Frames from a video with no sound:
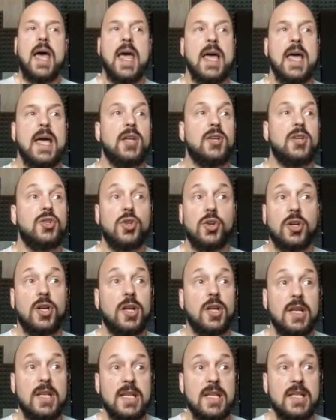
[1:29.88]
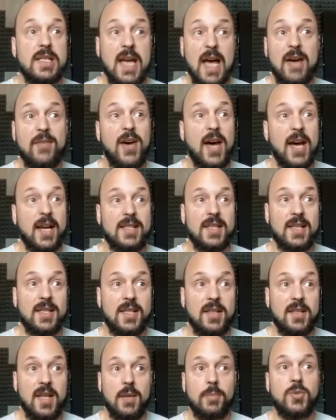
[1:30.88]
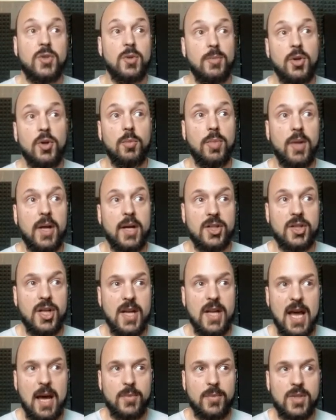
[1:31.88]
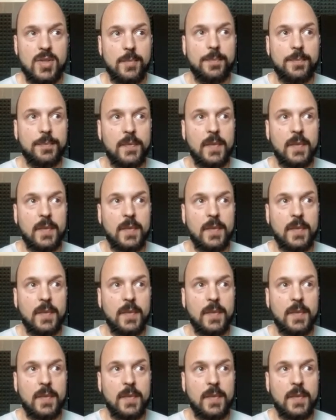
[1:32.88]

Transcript: and you're going to need to have access to them to build blockchain apps.